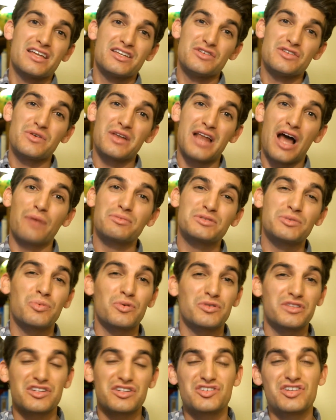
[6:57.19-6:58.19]
You can help
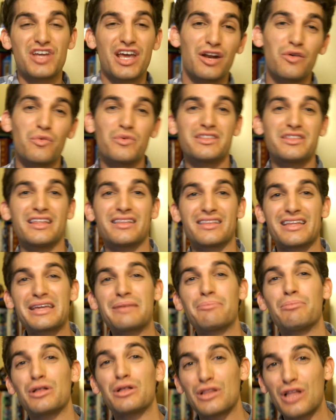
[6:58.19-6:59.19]
support this channel with the
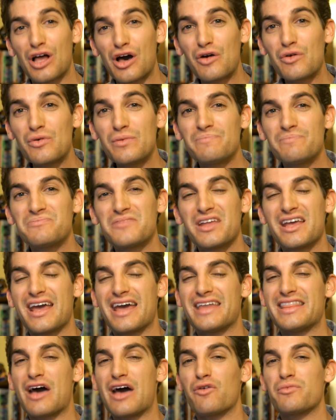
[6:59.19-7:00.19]
link below,
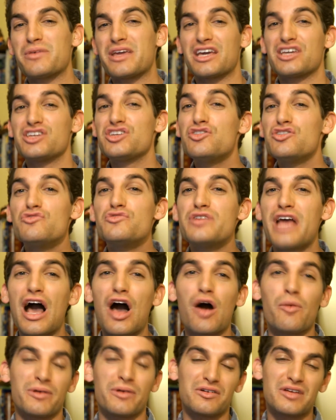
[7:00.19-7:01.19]
and that will be a huge
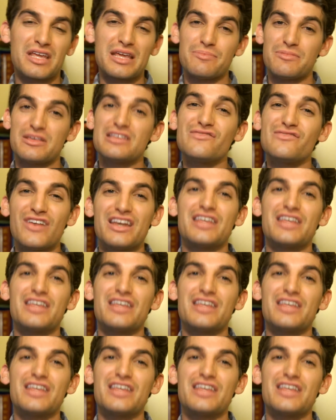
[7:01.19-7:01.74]
help and it'll keep these